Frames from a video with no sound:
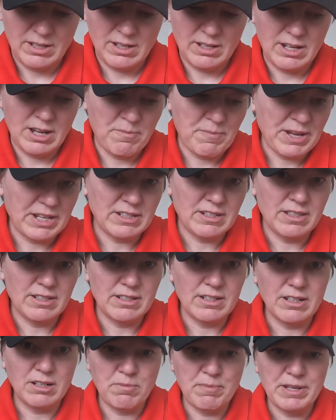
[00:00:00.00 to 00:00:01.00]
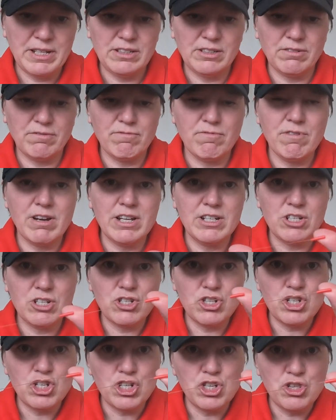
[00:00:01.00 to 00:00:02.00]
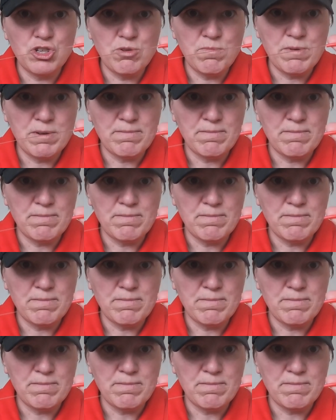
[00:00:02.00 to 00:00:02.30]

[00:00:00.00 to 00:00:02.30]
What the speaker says: now back to this little piece of red tube.